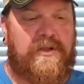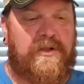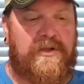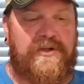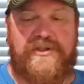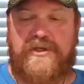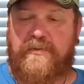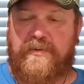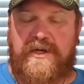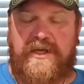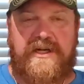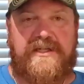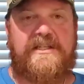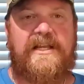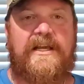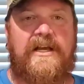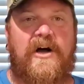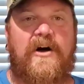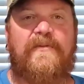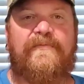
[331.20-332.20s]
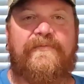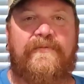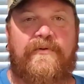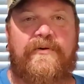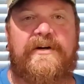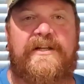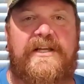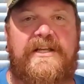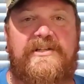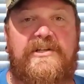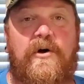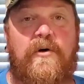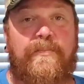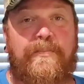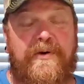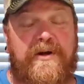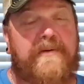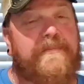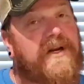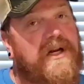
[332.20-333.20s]
So we're gonna take all 4 of these, go
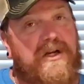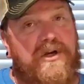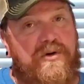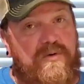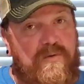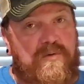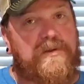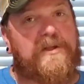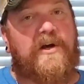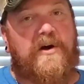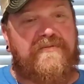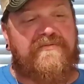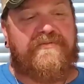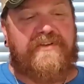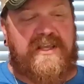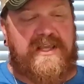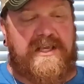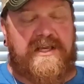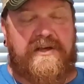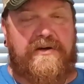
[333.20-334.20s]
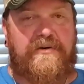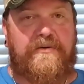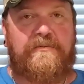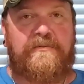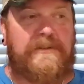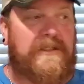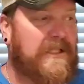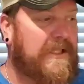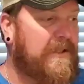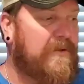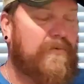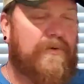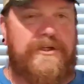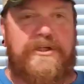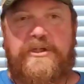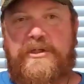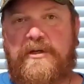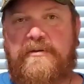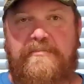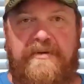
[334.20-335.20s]
put them in a cooled off vehicle, which
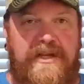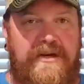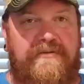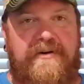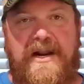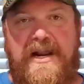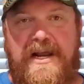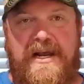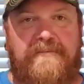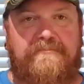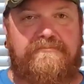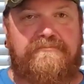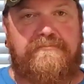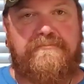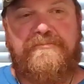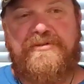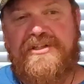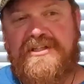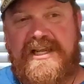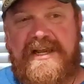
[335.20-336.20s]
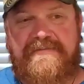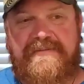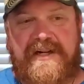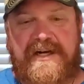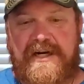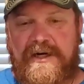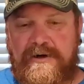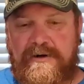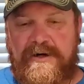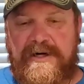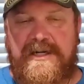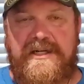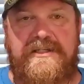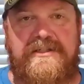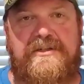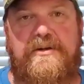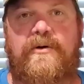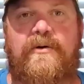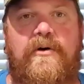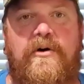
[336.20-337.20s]
should be around 70
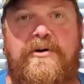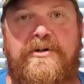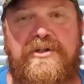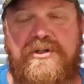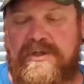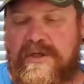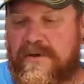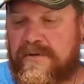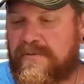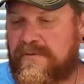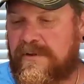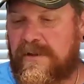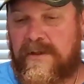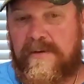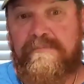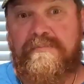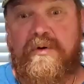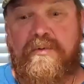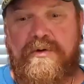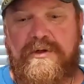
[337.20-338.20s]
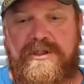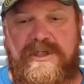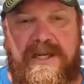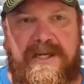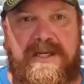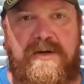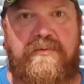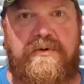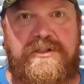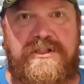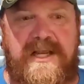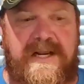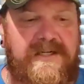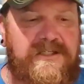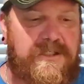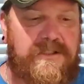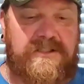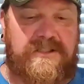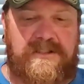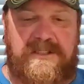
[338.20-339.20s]
degrees or so. But we'll check it, we'll
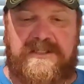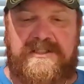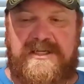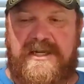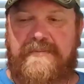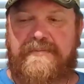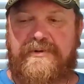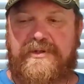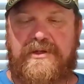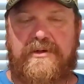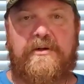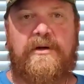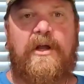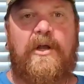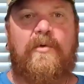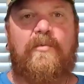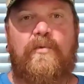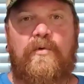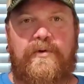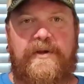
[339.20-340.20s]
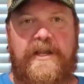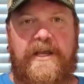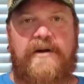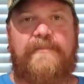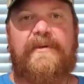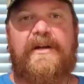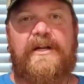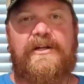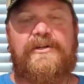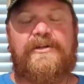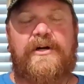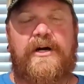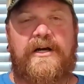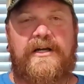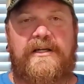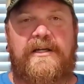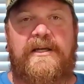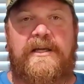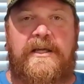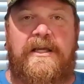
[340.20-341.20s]
check the temperature. We'll get them in the
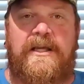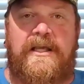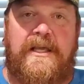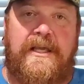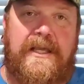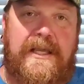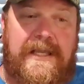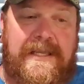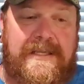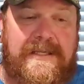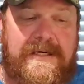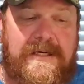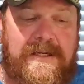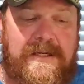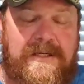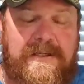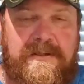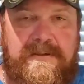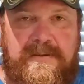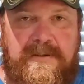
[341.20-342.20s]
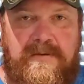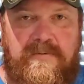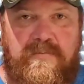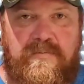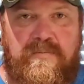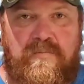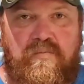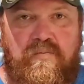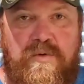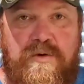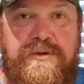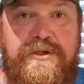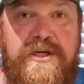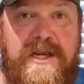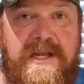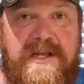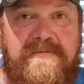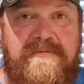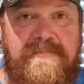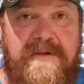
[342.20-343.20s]
truck and we'll
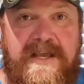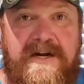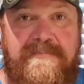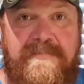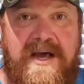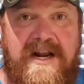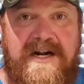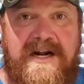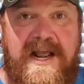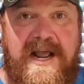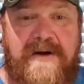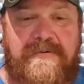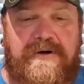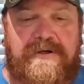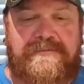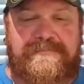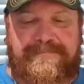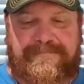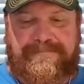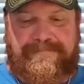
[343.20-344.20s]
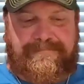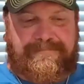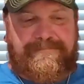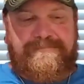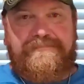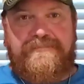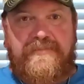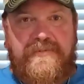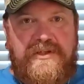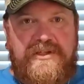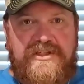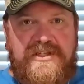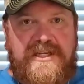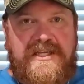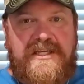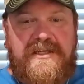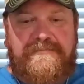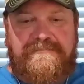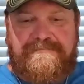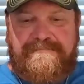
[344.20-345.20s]
check them in about an hour. See
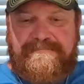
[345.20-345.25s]
ya.